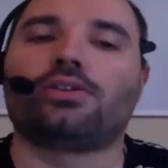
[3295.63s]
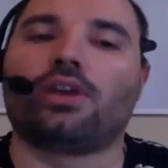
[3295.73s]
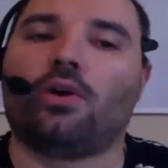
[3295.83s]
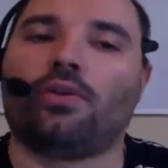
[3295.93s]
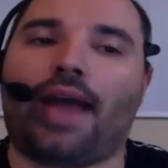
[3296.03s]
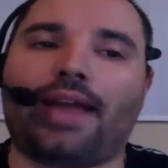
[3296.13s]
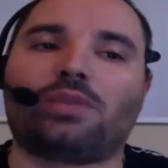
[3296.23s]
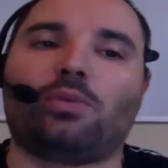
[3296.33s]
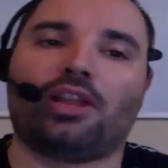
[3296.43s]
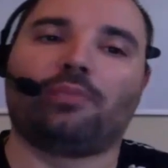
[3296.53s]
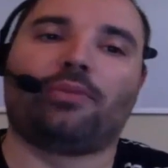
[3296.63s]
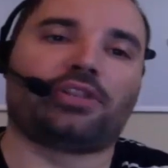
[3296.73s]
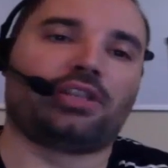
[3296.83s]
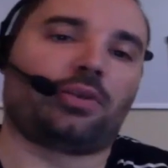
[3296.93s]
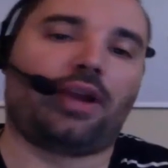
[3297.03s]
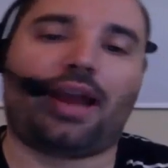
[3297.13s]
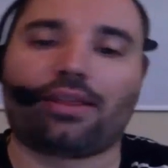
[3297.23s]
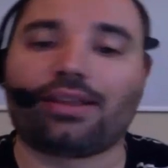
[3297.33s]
So that is one of the bonuses we're adding.